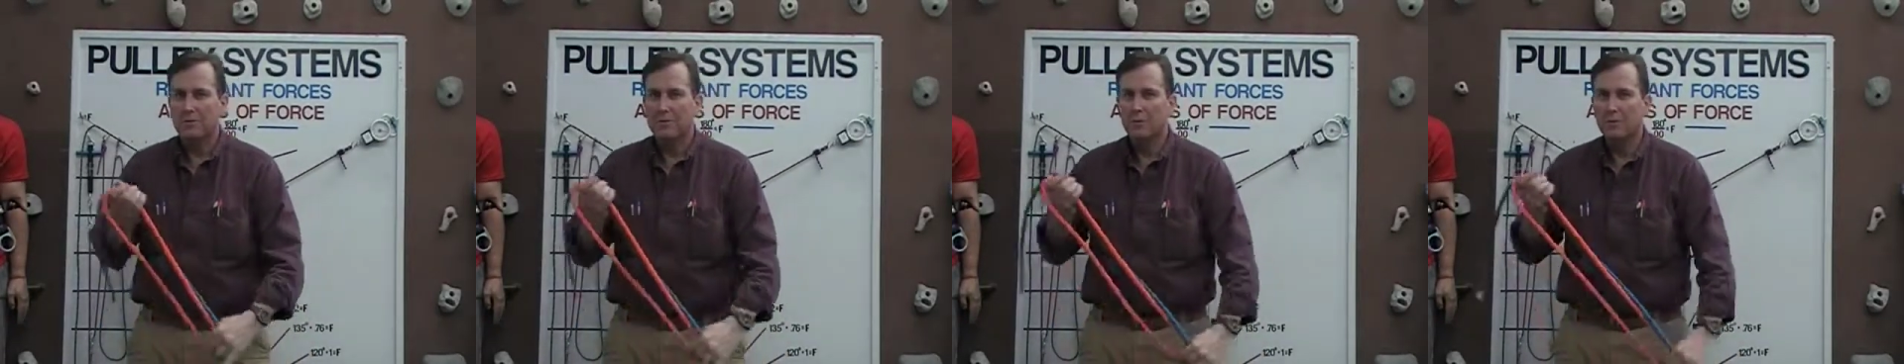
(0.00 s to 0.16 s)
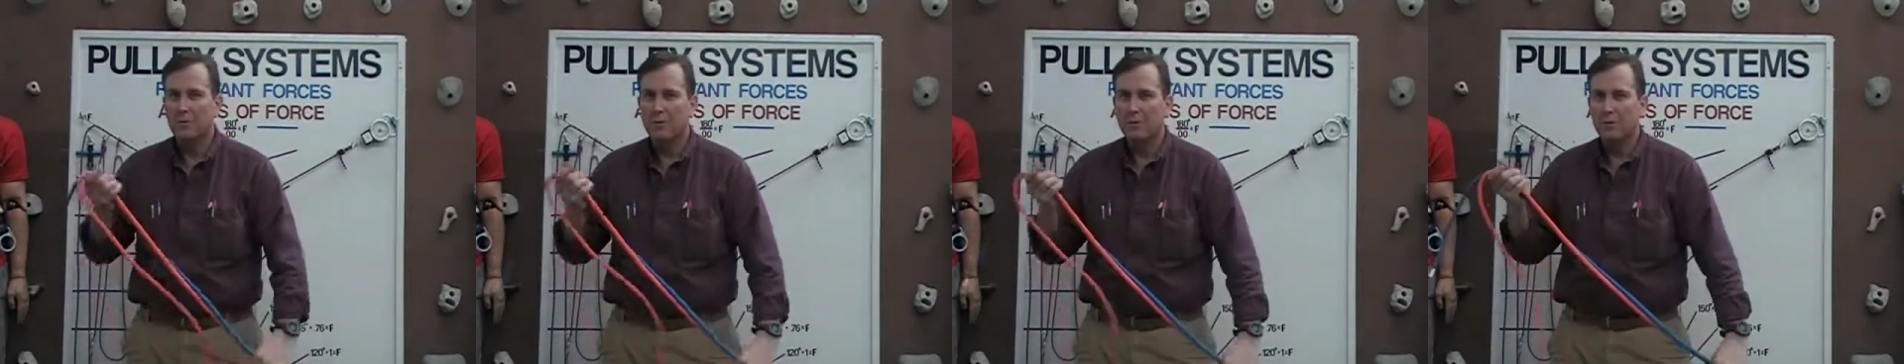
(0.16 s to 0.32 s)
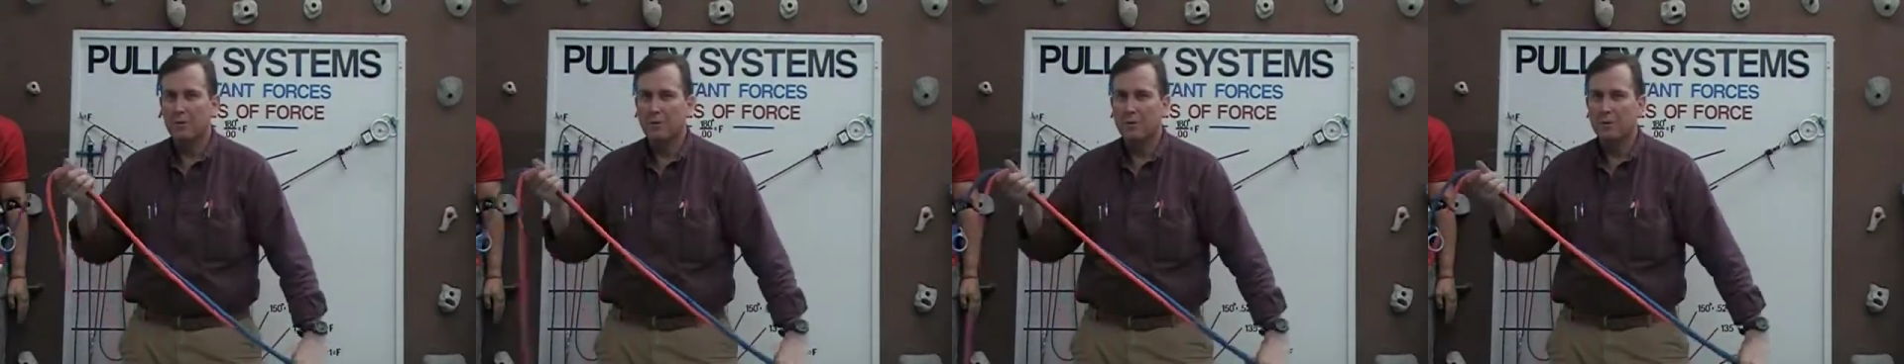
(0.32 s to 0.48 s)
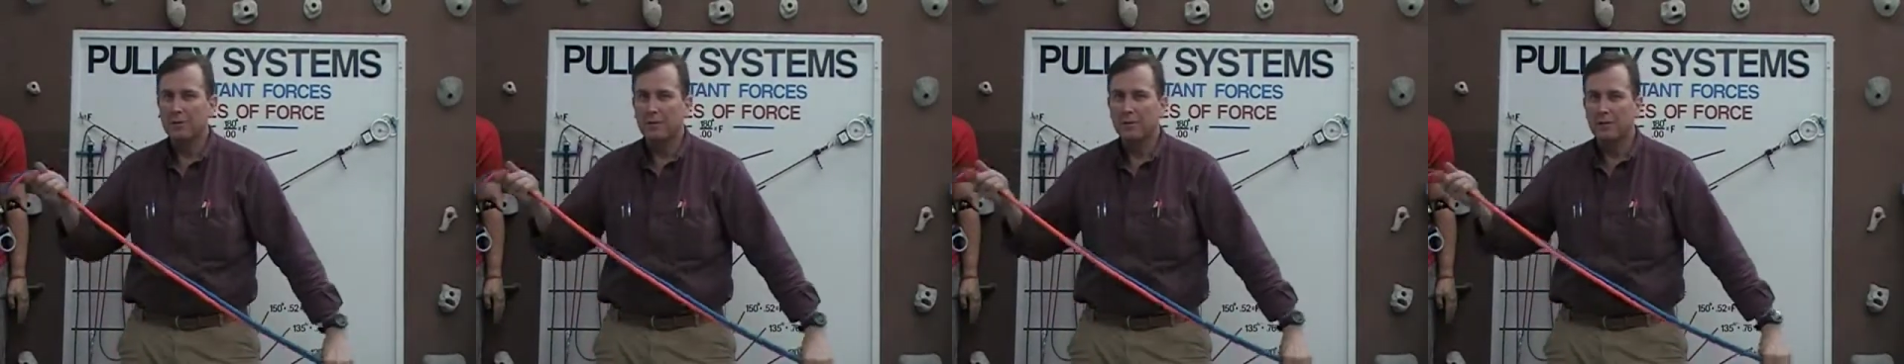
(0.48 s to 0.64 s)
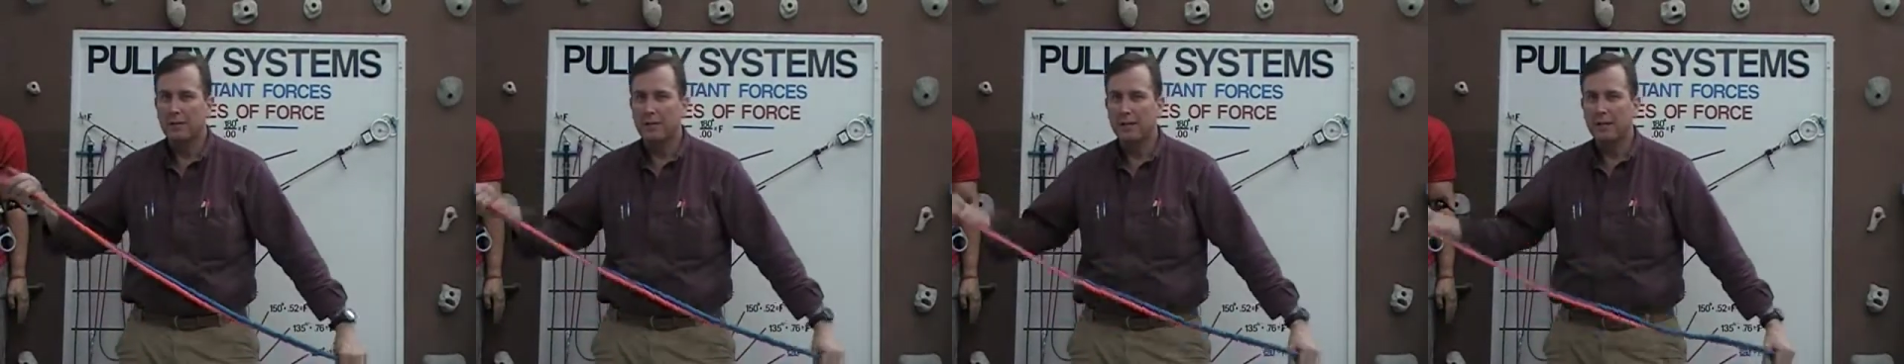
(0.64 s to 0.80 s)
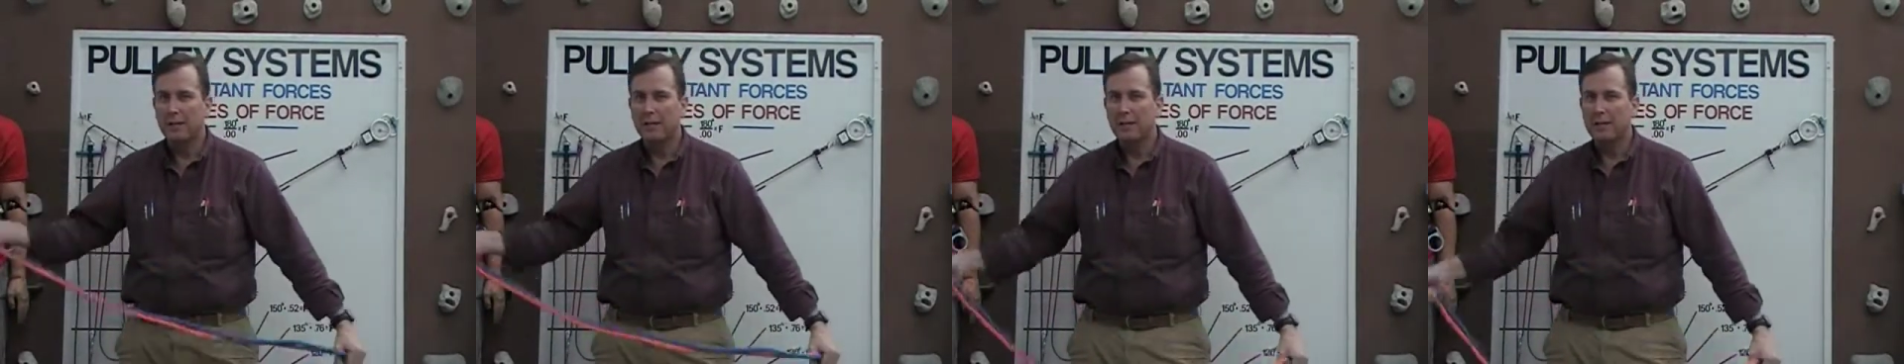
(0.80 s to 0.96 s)
share with you
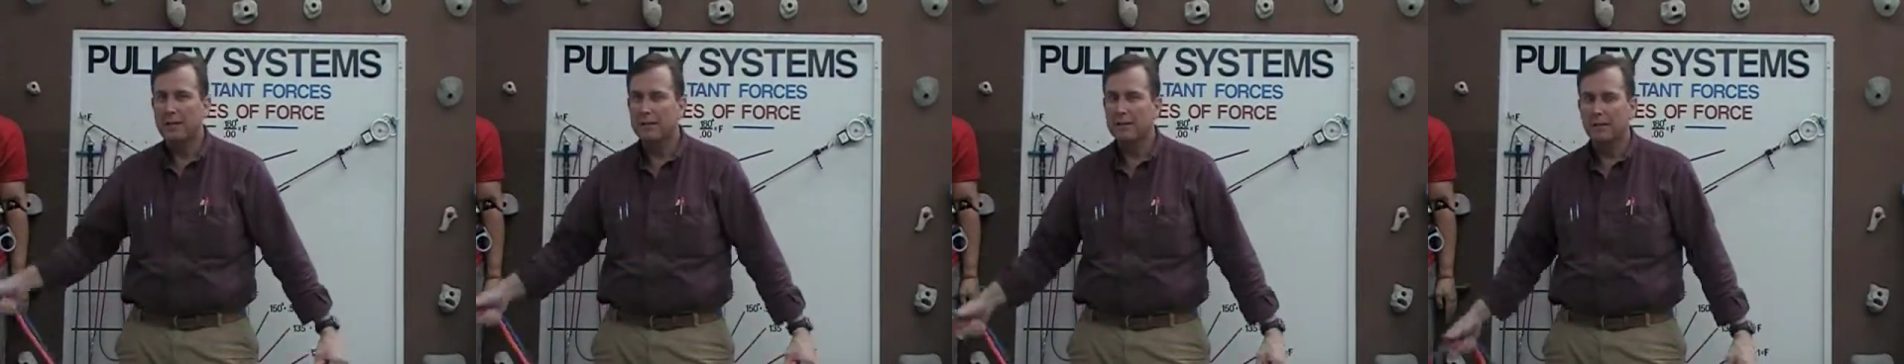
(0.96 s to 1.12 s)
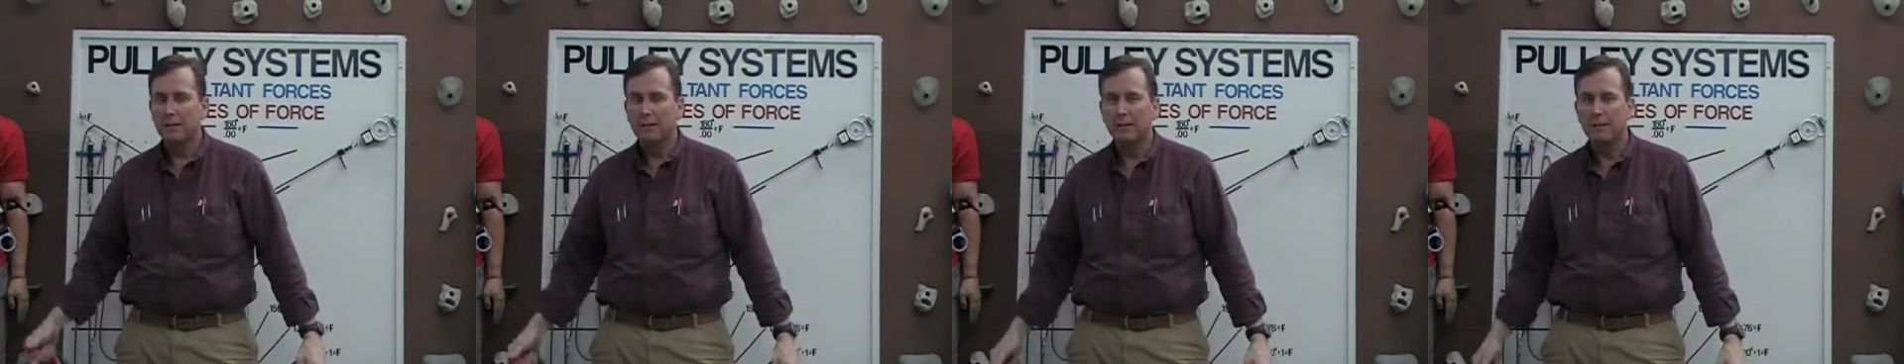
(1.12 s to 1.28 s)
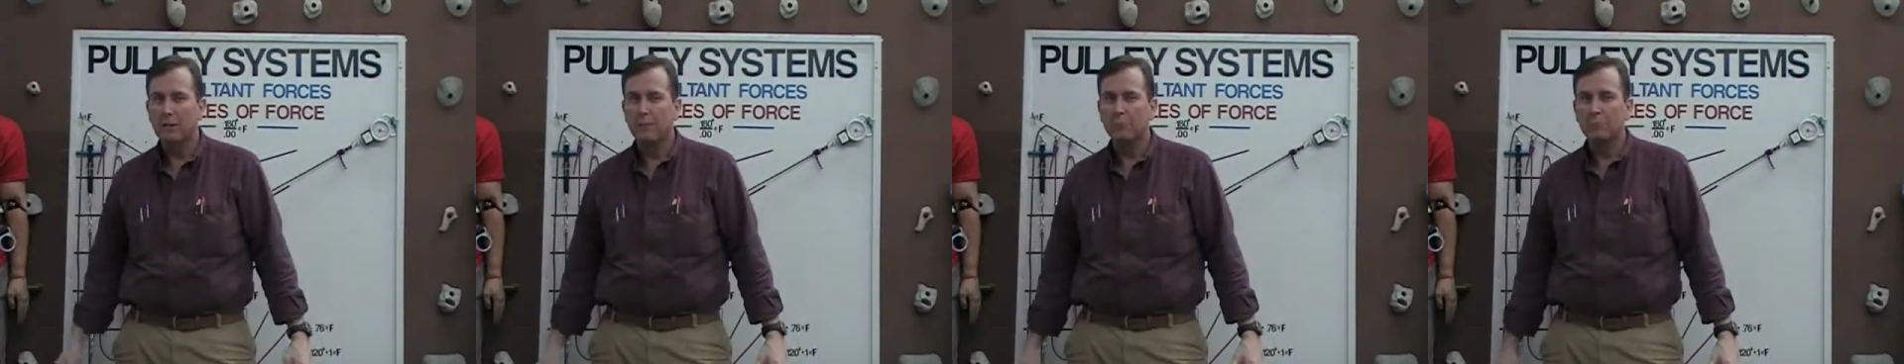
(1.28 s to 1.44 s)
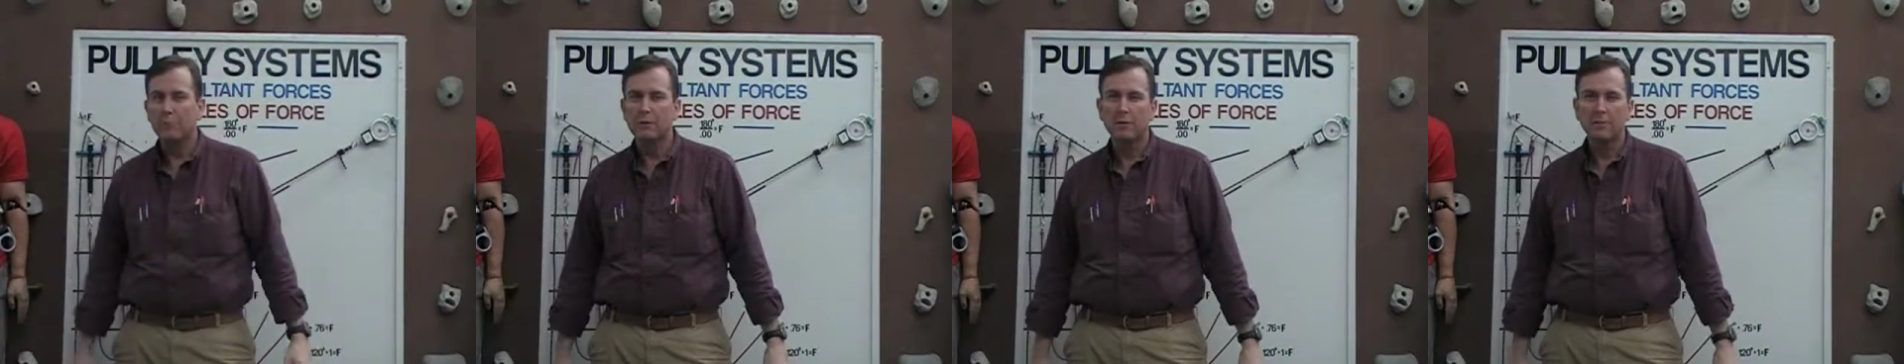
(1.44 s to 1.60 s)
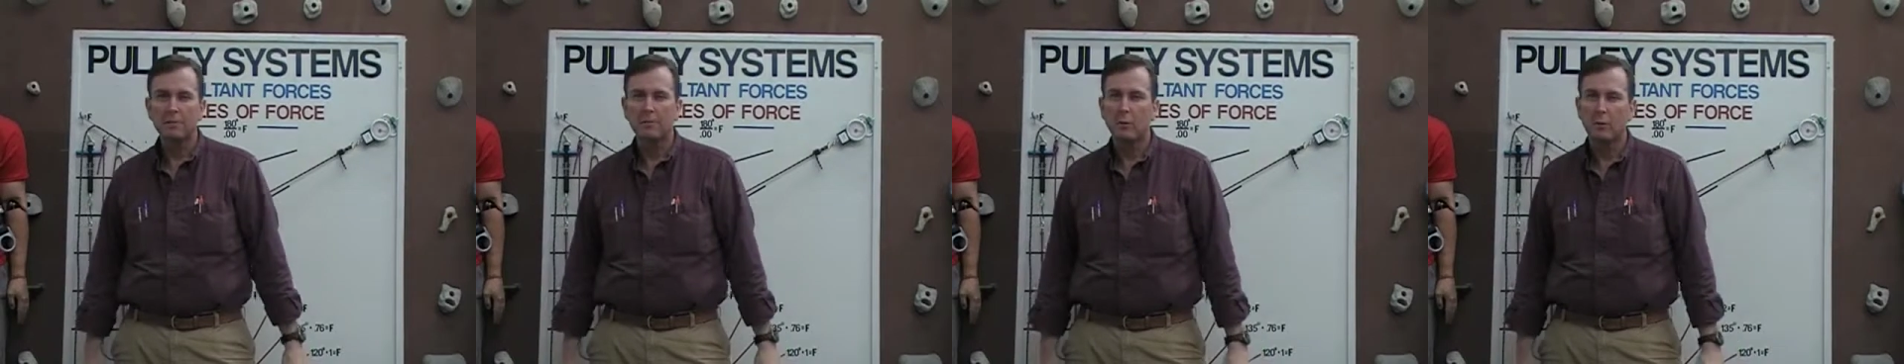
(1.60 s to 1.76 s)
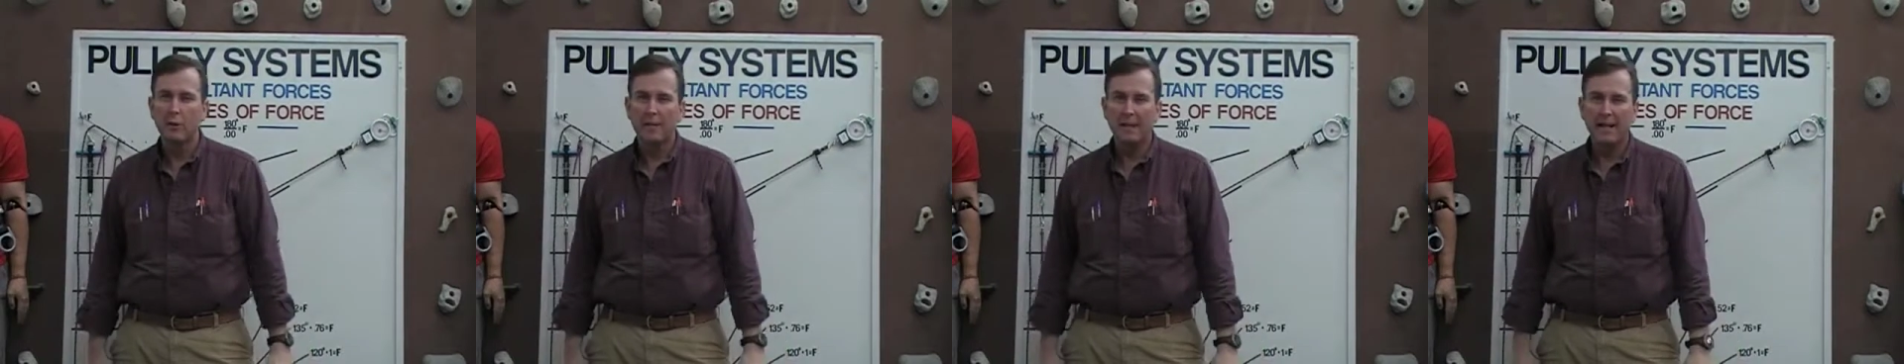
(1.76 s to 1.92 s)
today that will help you
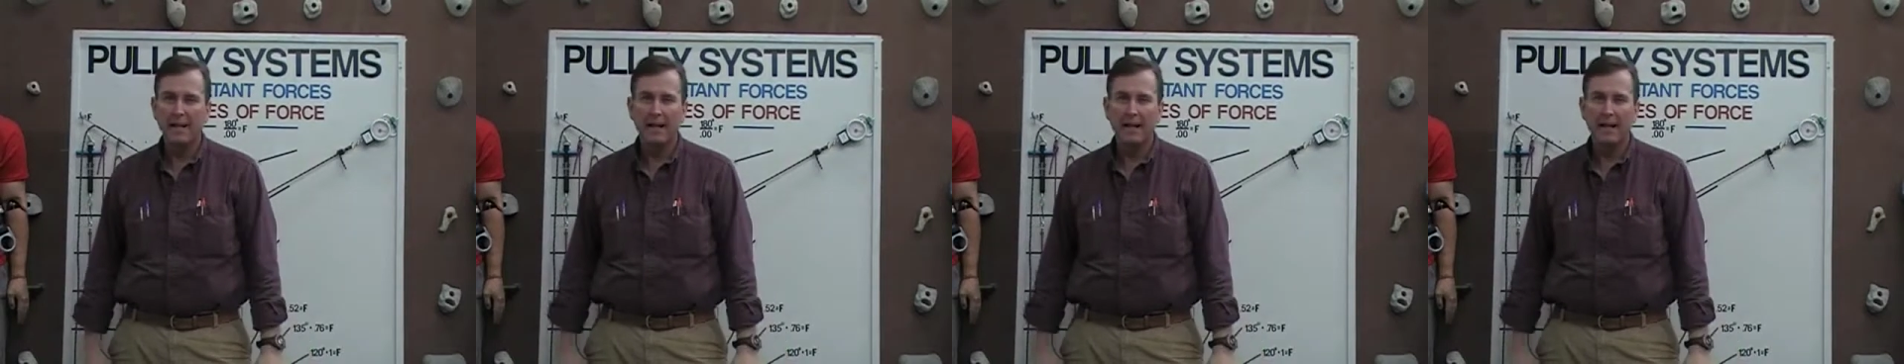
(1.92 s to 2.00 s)
avoid